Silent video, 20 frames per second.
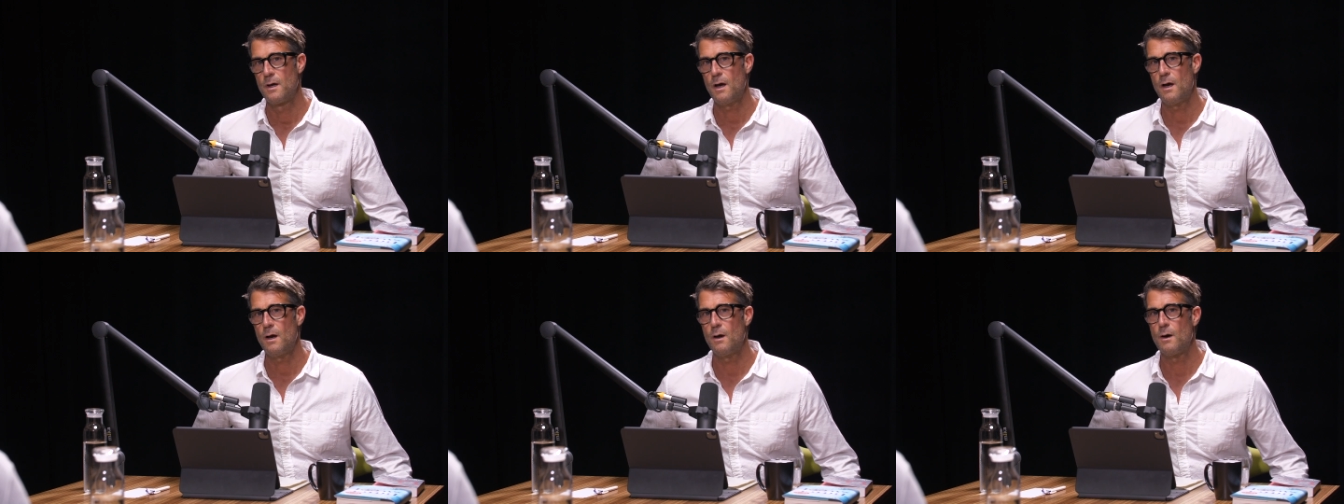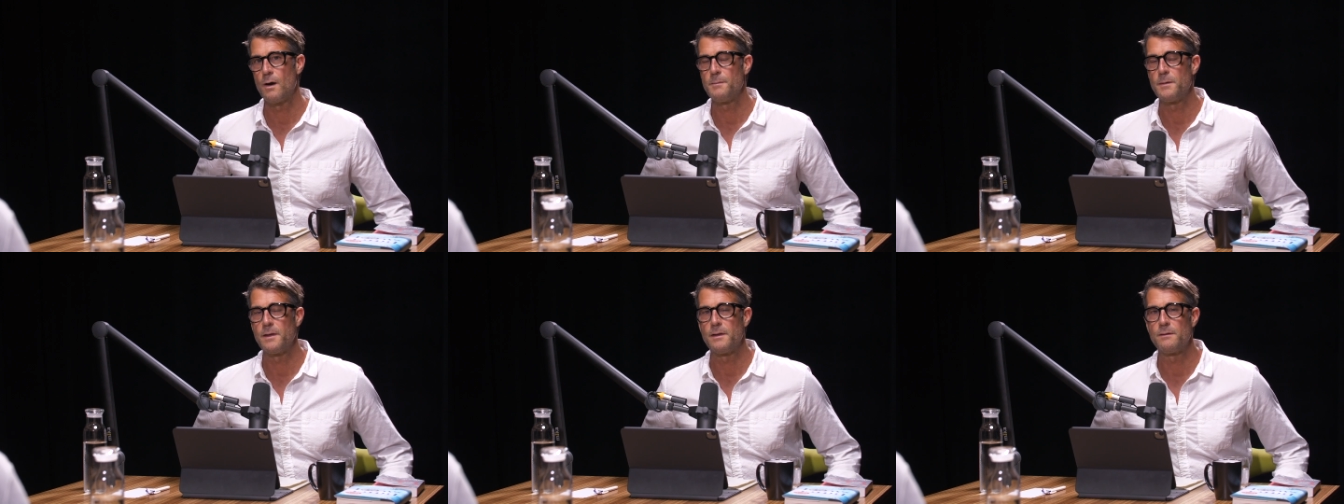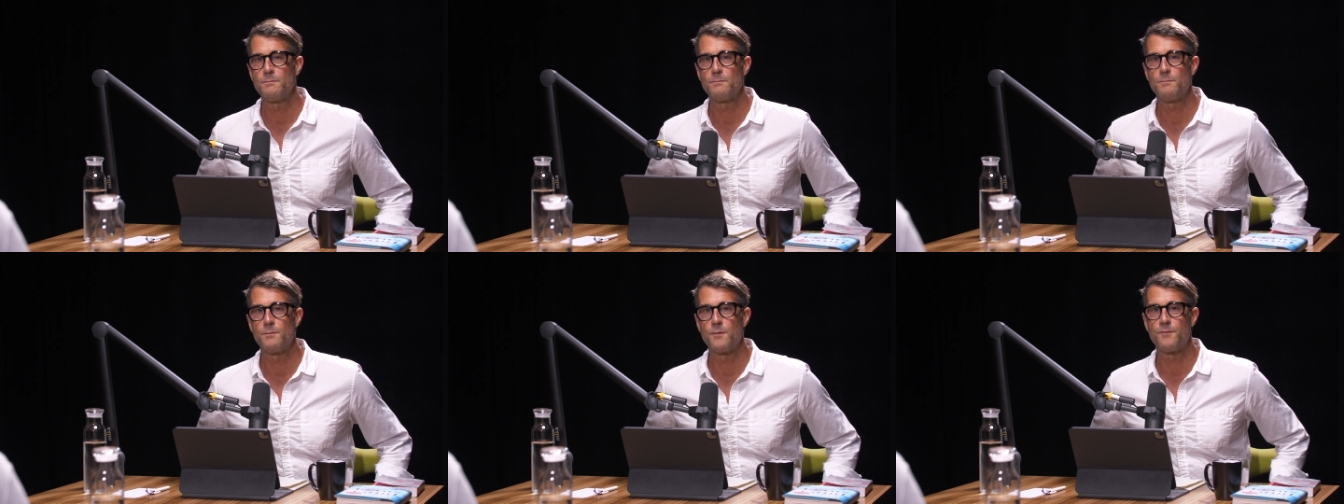Oh, I
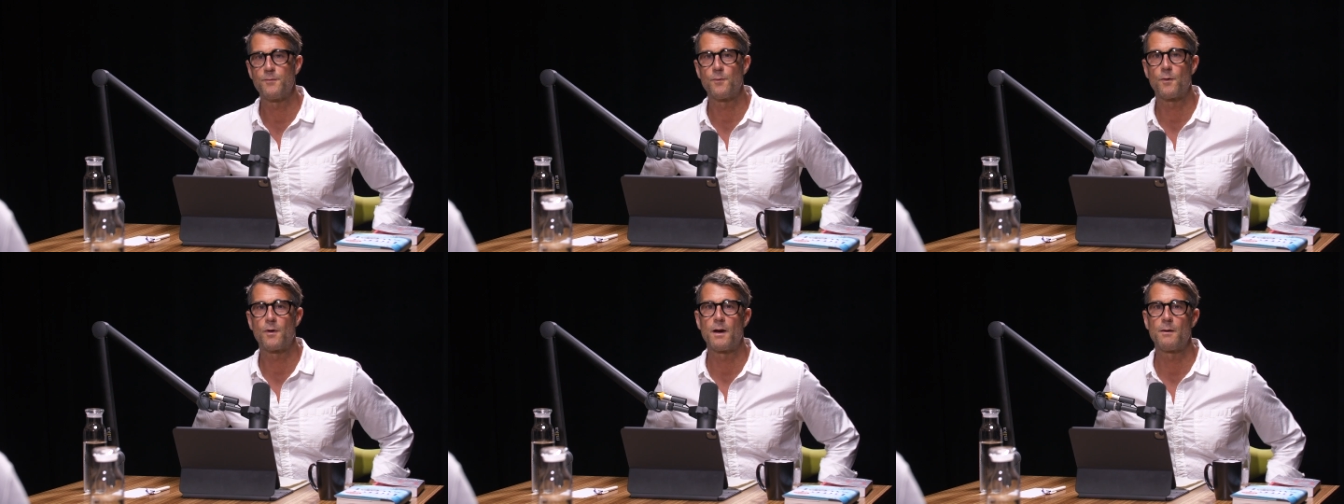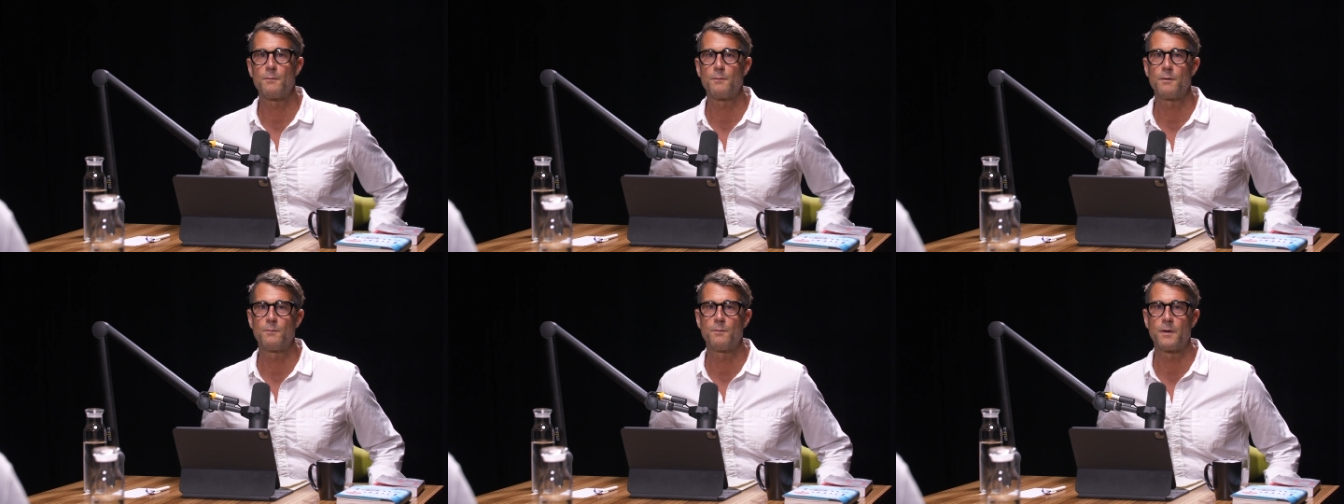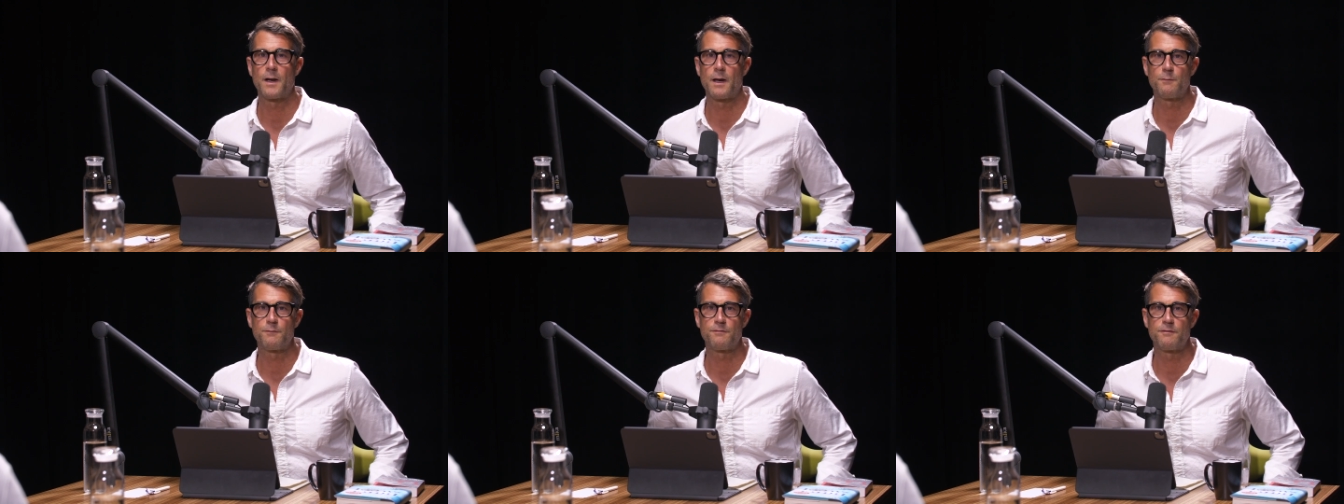mean, before I,
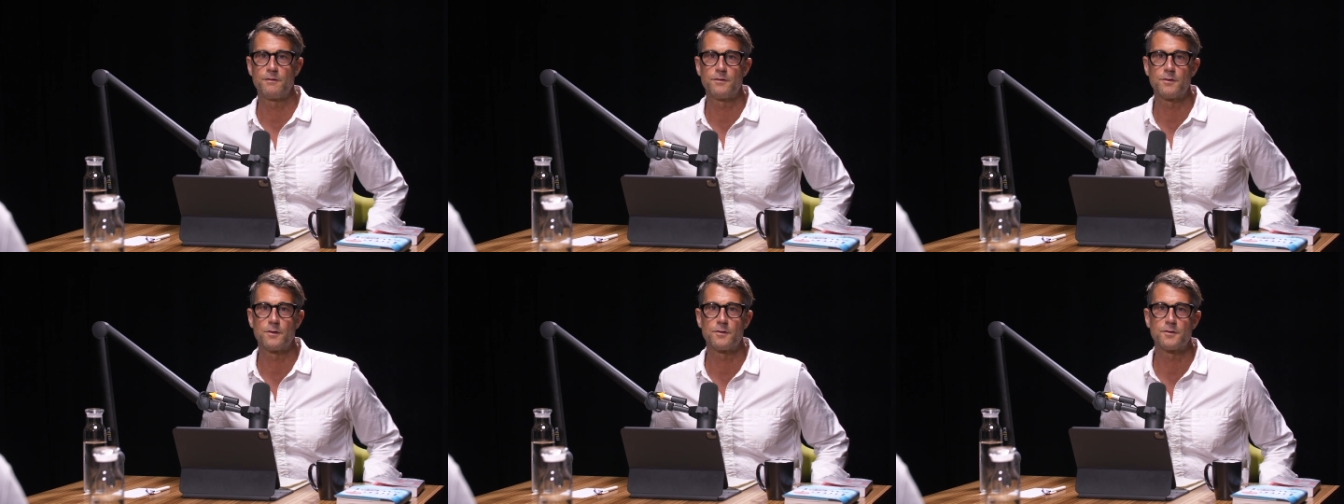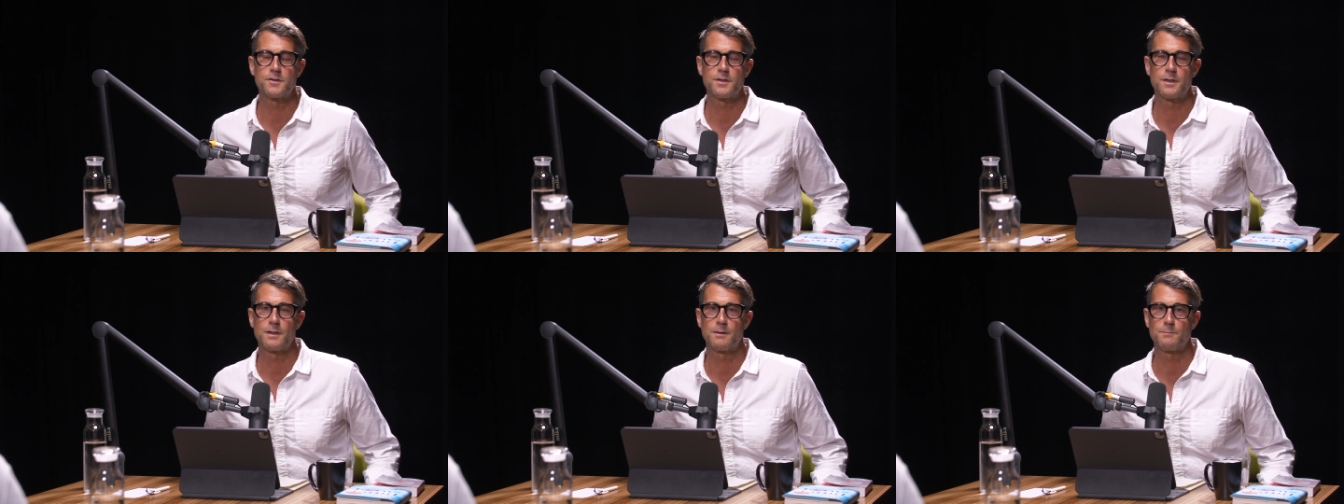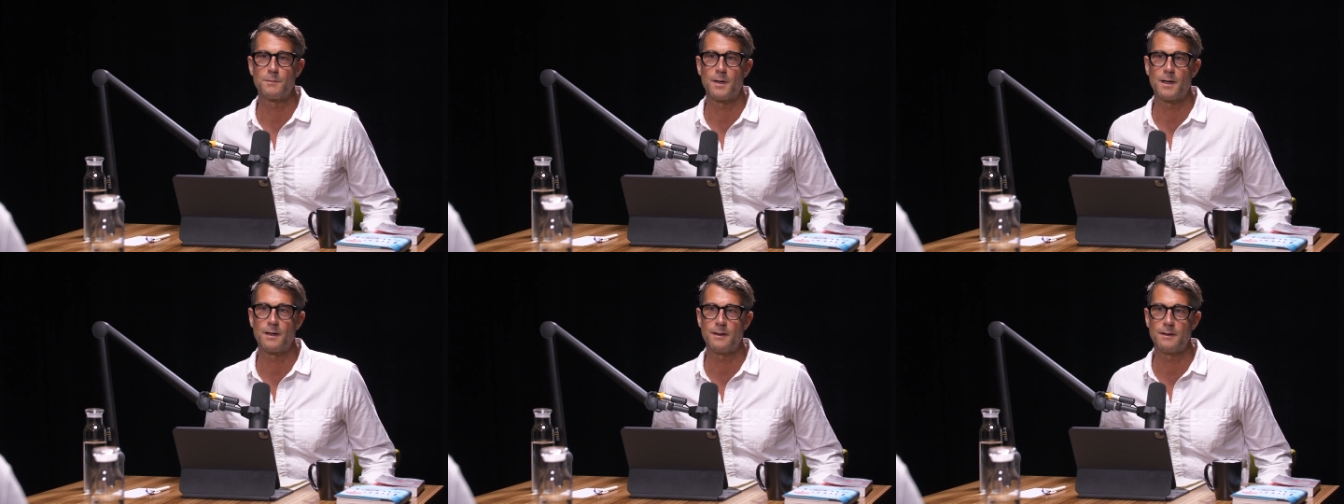when I was indulging
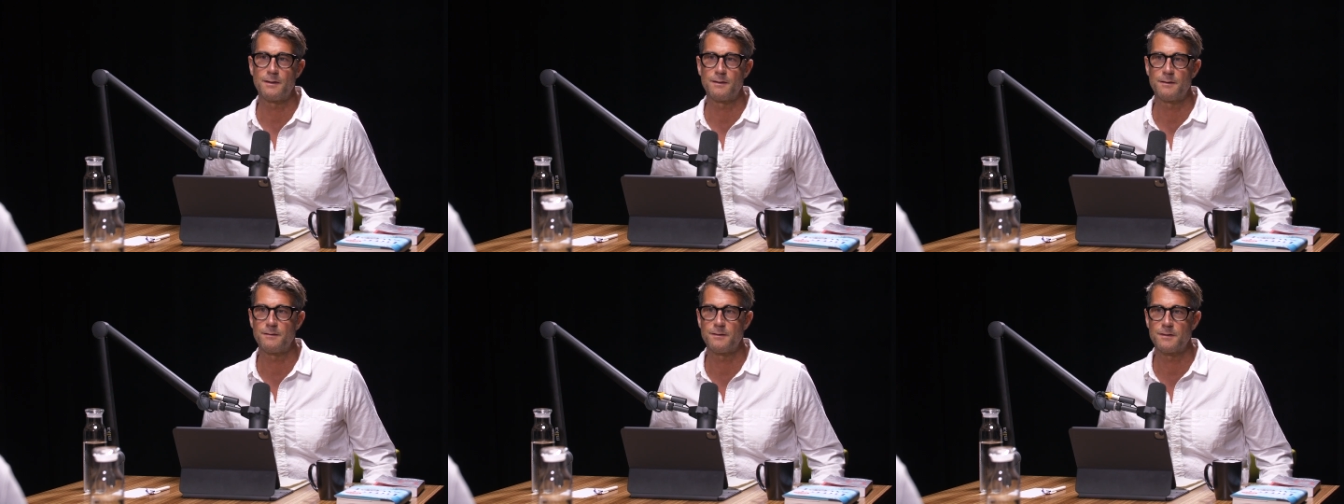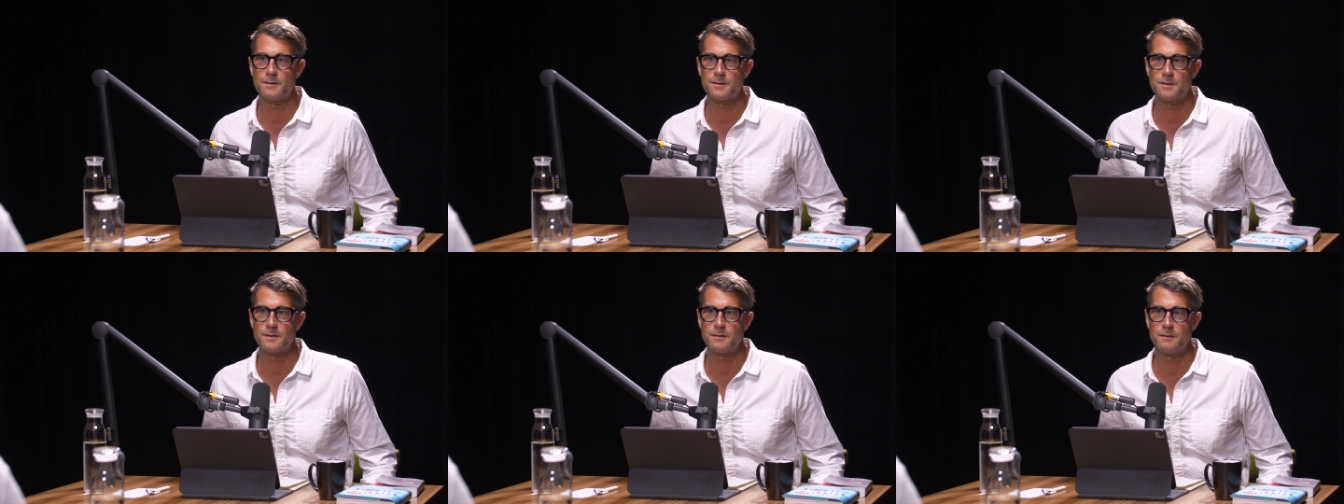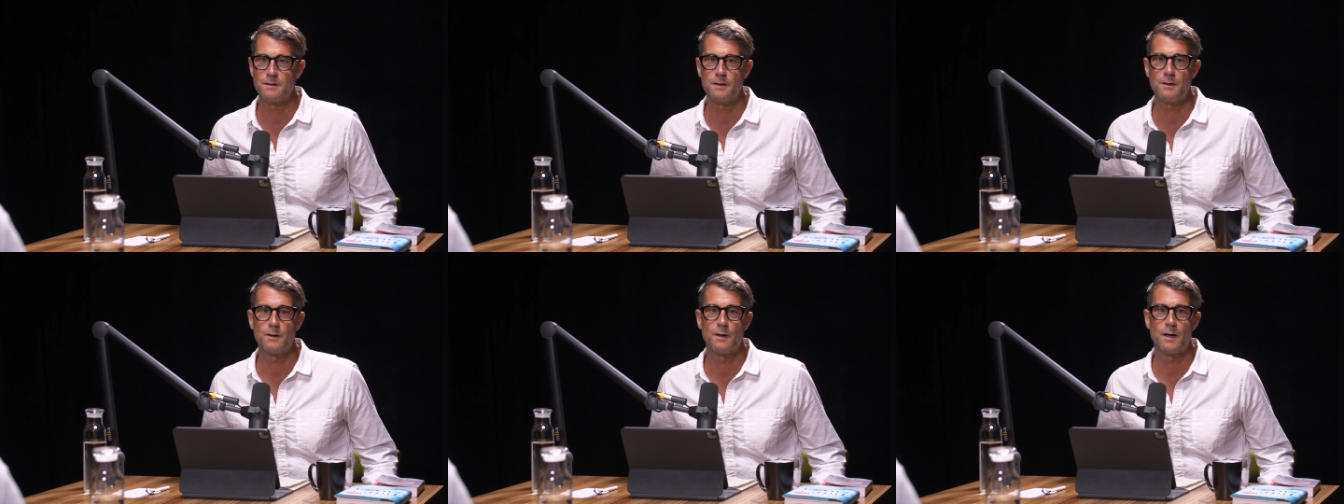in my
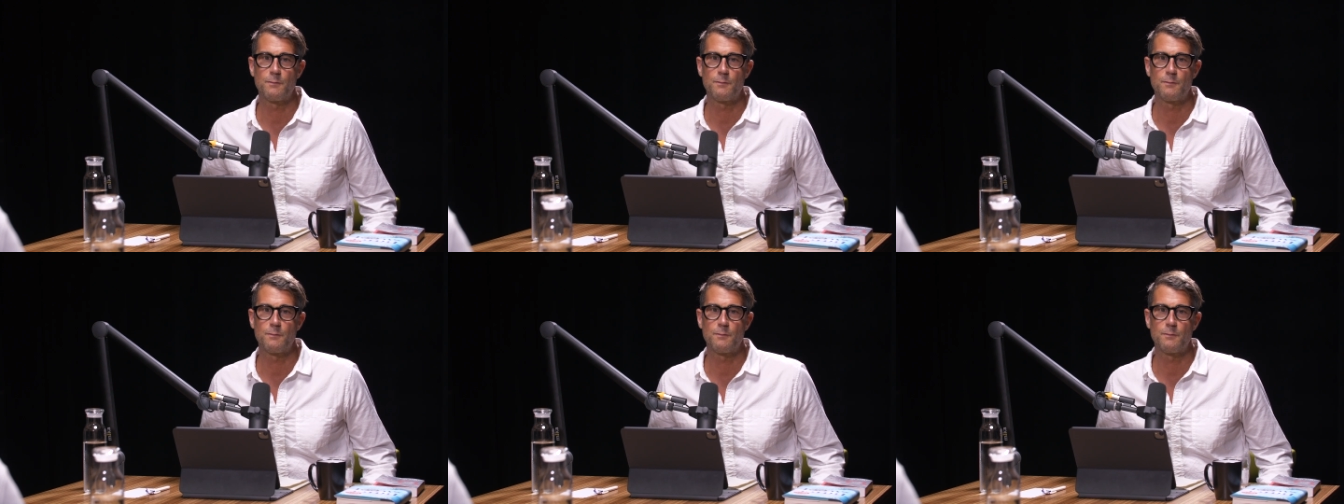addiction, no, mm-hmm.